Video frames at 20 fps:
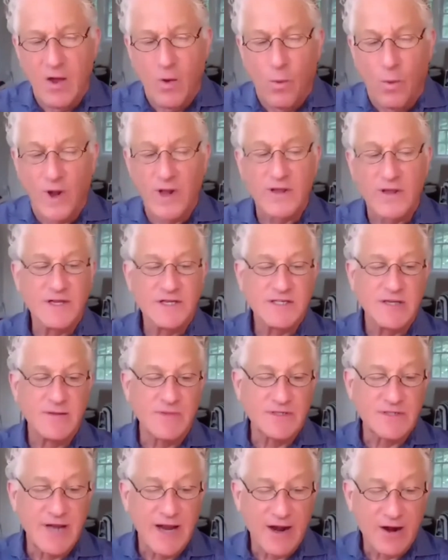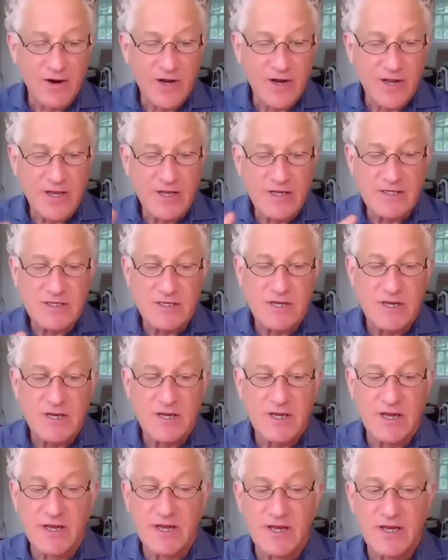One of the similarities
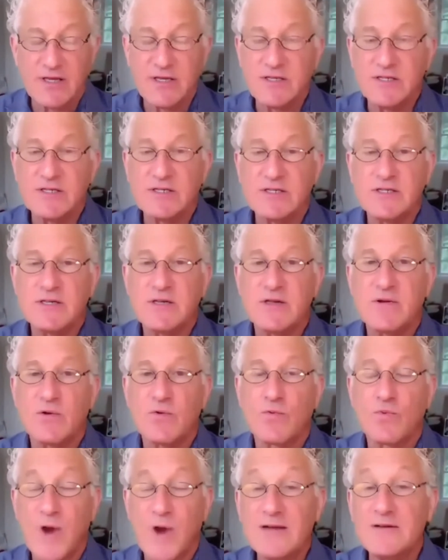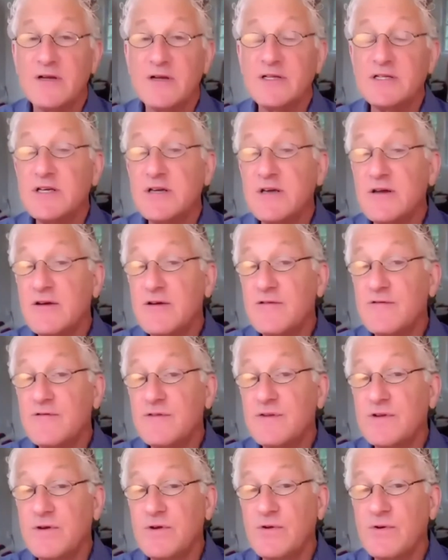is relative
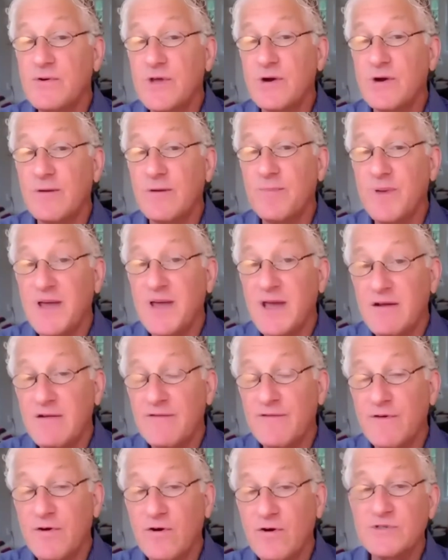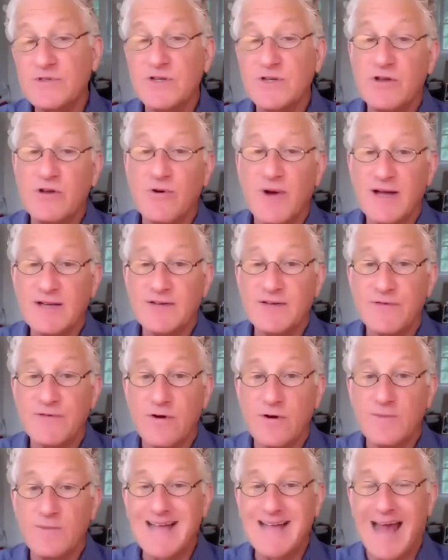to European firms and US
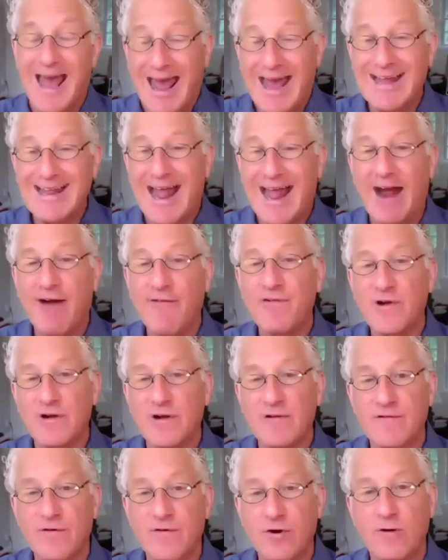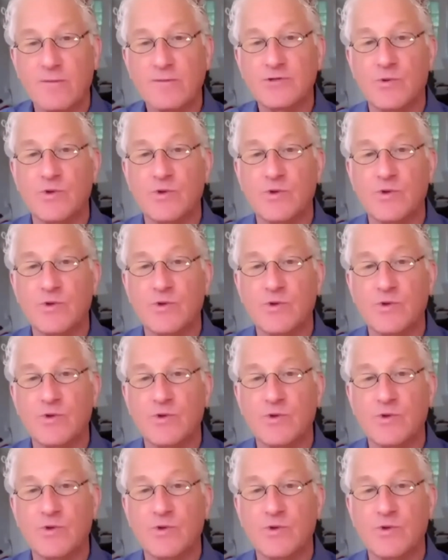firms and African firms,